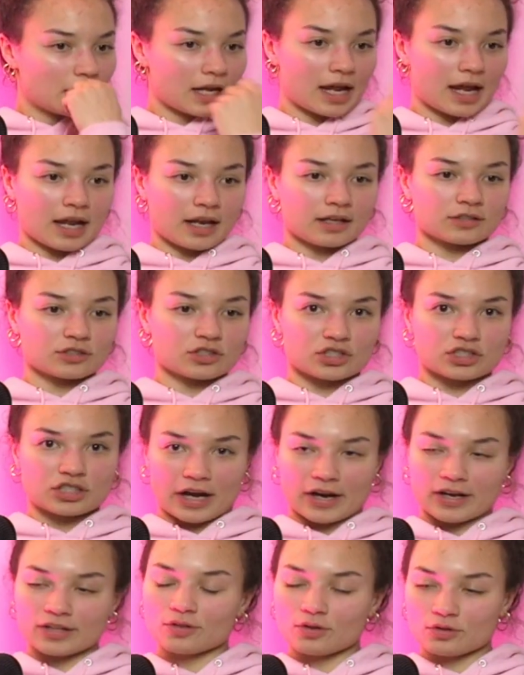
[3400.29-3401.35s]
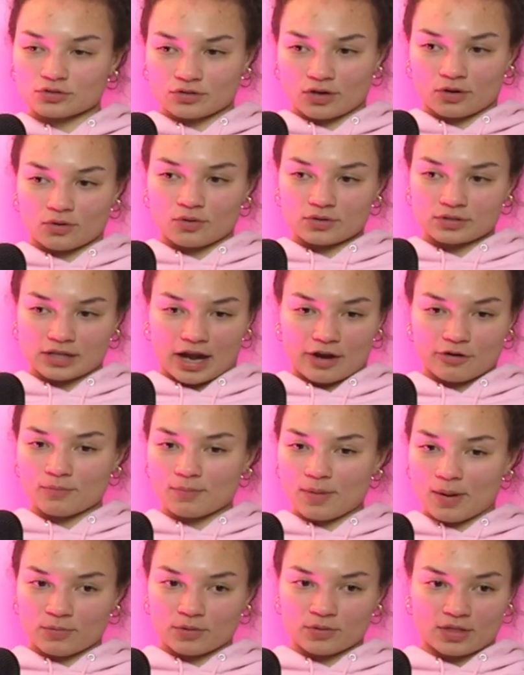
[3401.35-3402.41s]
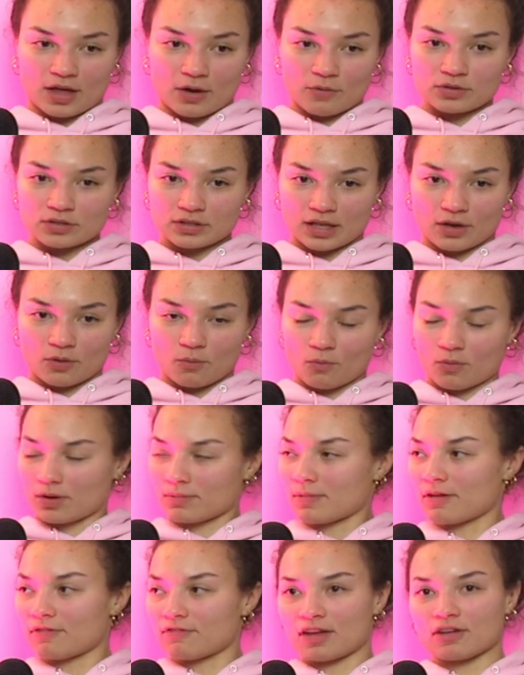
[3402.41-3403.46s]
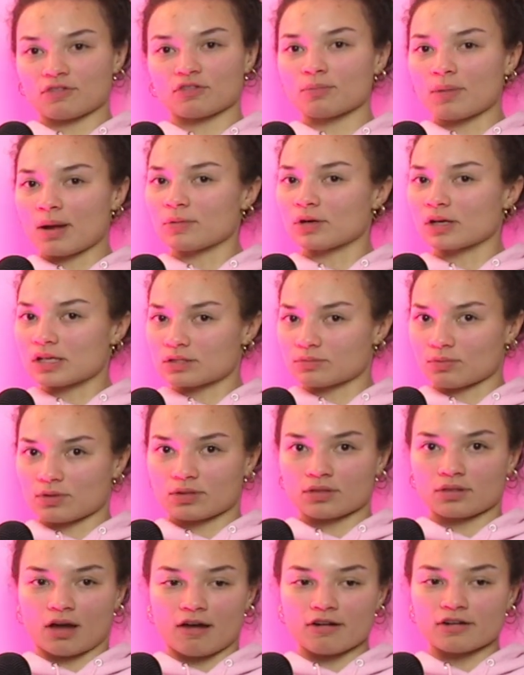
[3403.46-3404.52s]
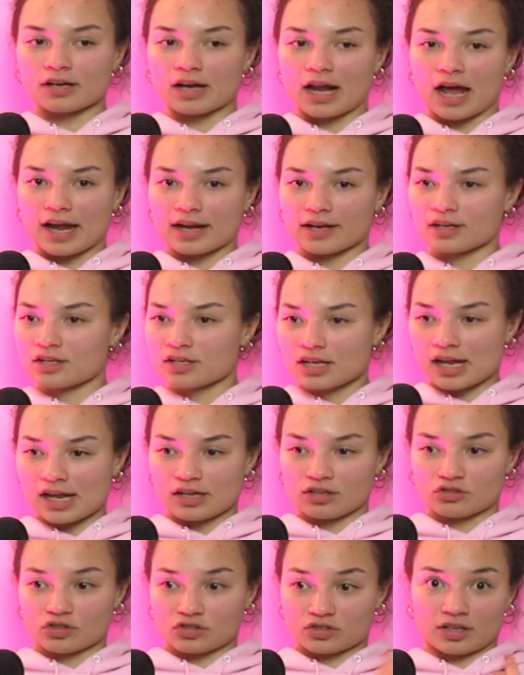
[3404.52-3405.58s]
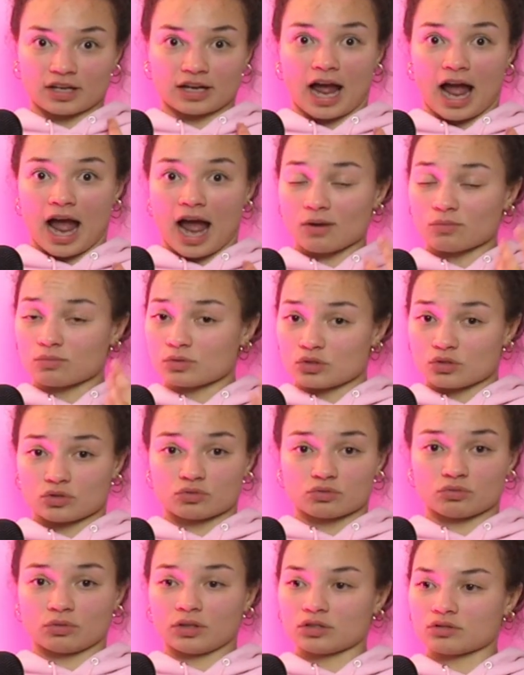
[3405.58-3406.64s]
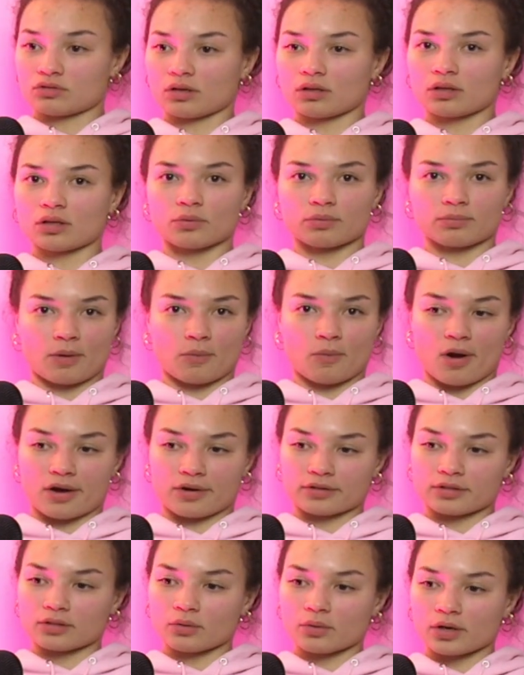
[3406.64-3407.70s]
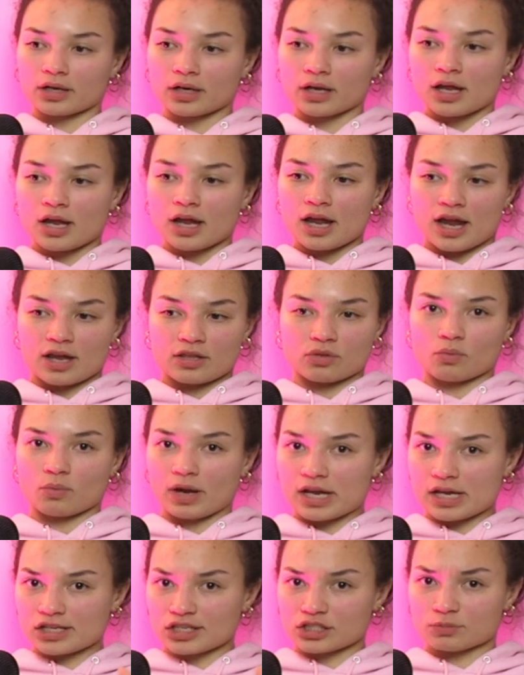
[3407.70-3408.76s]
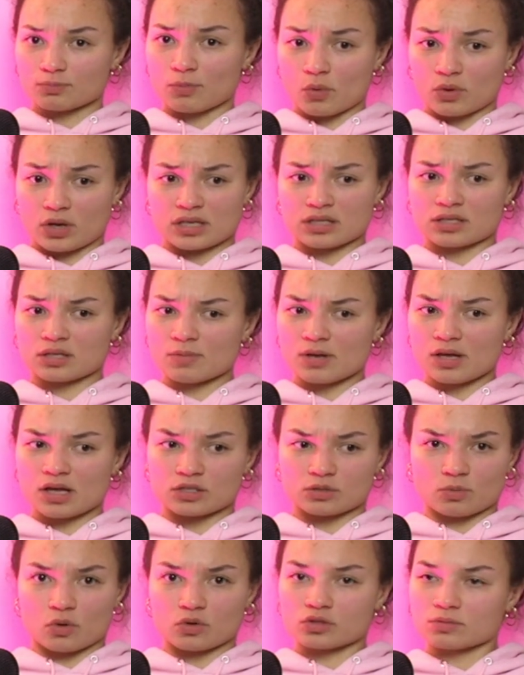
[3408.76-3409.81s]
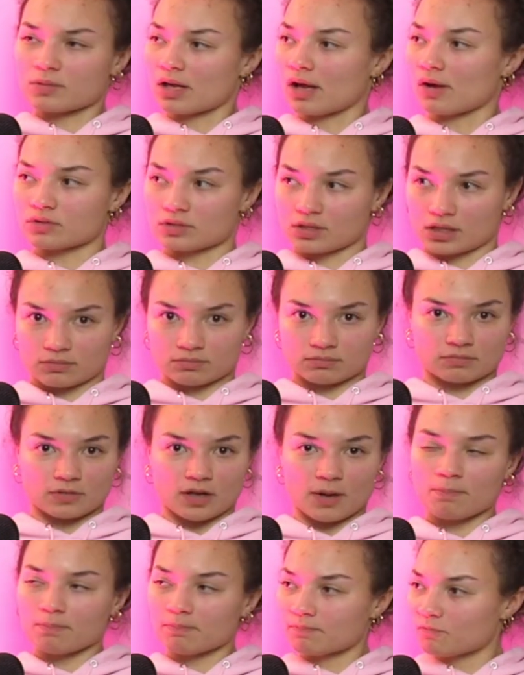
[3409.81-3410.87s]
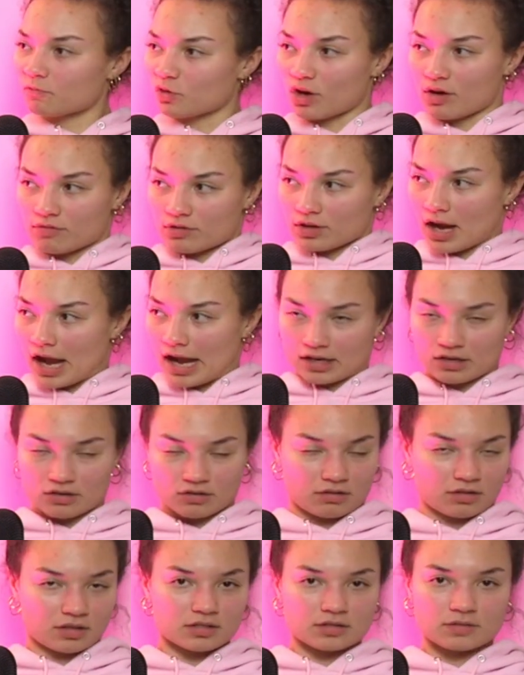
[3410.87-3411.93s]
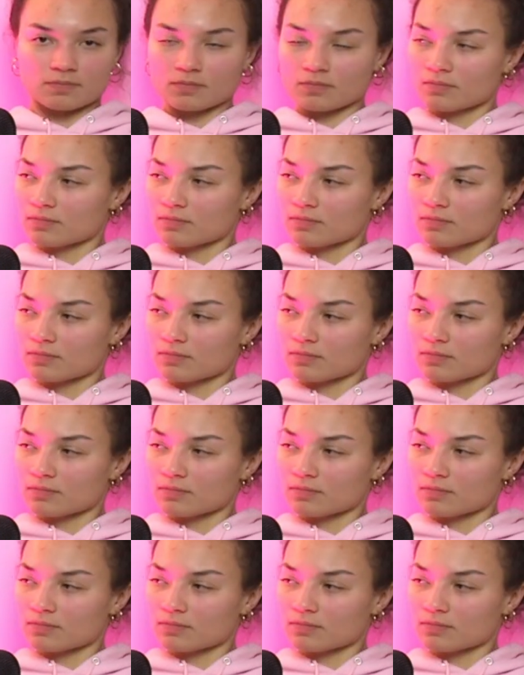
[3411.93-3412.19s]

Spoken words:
And just sharing those struggles, I remember that was like one of my favorite memories with Hunter and I. It was just like, I was really struggling with my walk with the Lord, and the way he just spoke into me and spoke to me, I was like, yep, forever, I can do this.